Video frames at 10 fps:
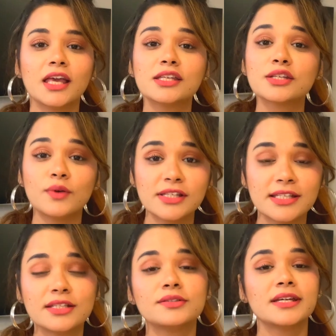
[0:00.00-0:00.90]
So what's in
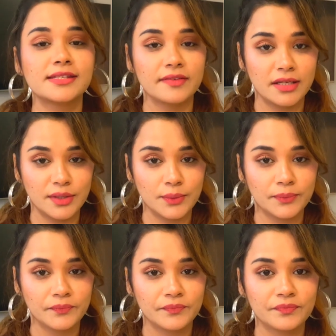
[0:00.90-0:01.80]
today's video?
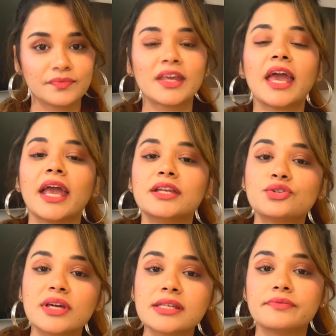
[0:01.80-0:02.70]
In
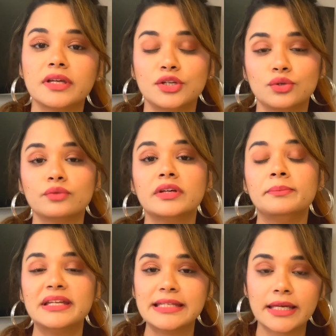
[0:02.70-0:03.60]
today's video, we'll be
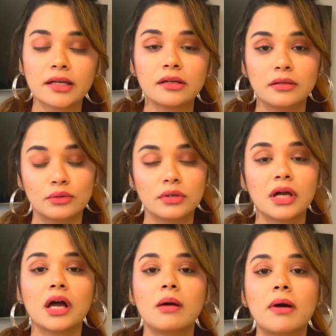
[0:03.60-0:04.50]
taking a look
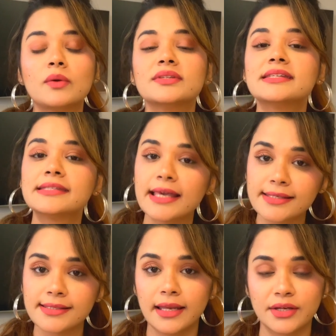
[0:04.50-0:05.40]
about the 6
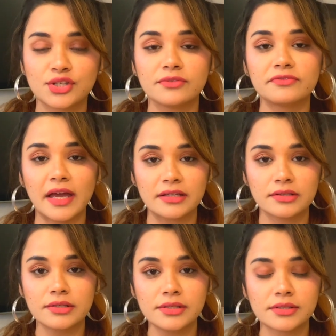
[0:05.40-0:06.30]
selection
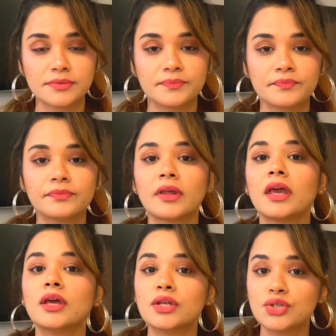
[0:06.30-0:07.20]
factors,
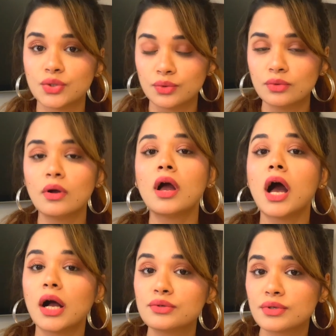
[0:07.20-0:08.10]
2.
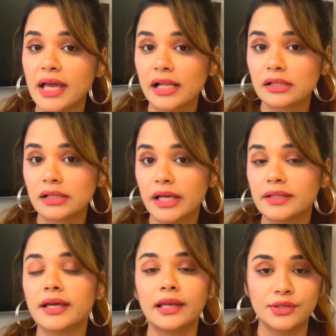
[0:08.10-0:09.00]
How to calculate the
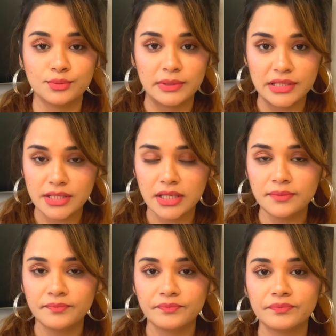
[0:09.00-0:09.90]
eligibility,
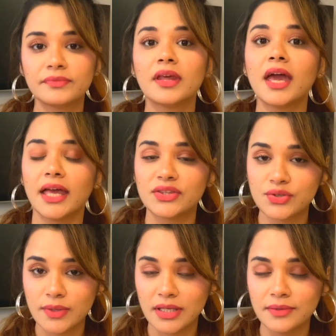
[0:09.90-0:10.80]
and
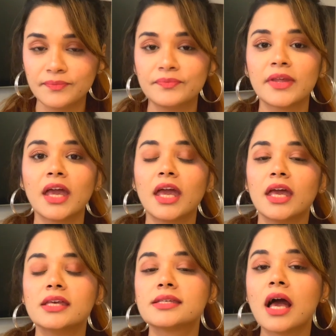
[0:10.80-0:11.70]
3
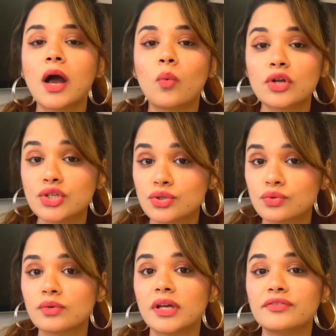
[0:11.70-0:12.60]
is what to
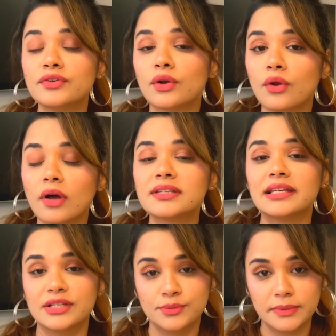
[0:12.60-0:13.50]
do if you're not
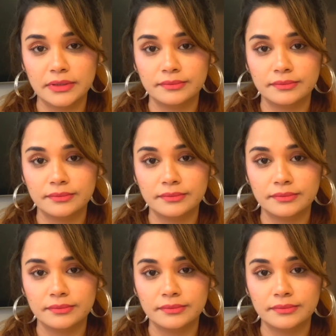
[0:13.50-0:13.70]
eligible.